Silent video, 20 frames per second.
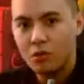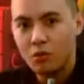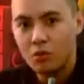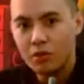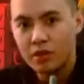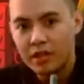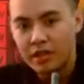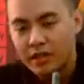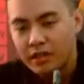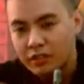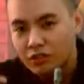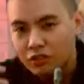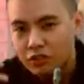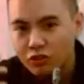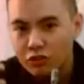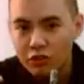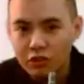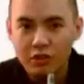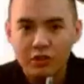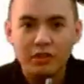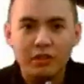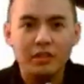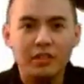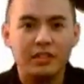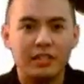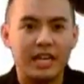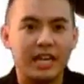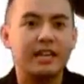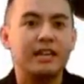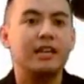within a
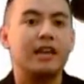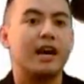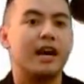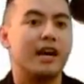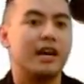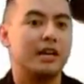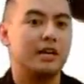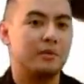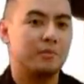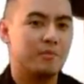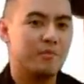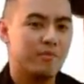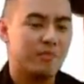certain deadline.